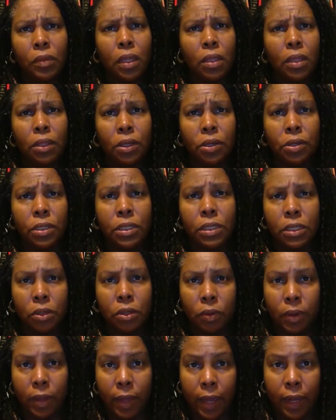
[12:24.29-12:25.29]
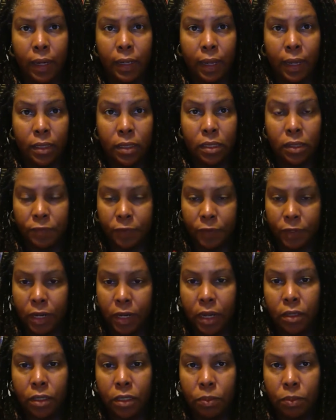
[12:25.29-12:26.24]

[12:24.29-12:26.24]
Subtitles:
There are just no guidelines. If a child